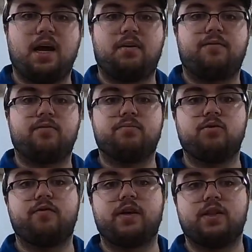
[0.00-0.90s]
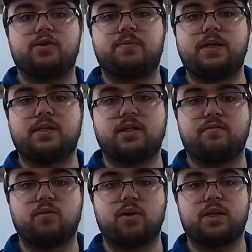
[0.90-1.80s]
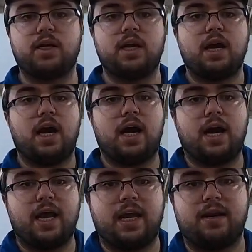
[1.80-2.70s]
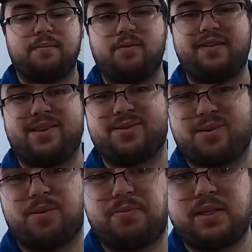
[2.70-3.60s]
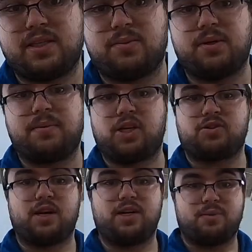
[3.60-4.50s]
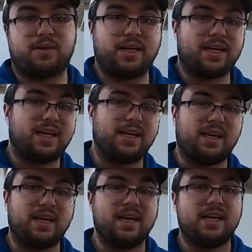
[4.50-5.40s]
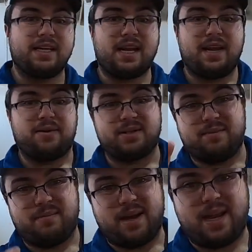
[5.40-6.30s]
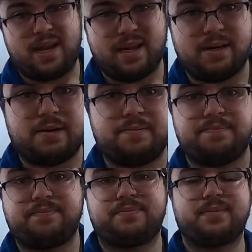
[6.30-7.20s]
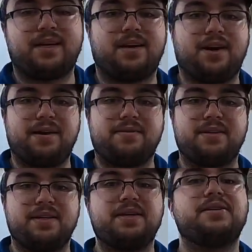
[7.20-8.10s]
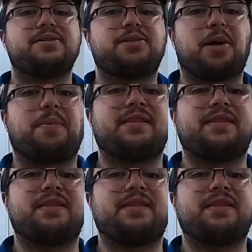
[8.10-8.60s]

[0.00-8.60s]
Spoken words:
helpful in moving those pieces of wood and moving those old pieces of wood, make sure I don't get any nails in my hand. All right, let's talk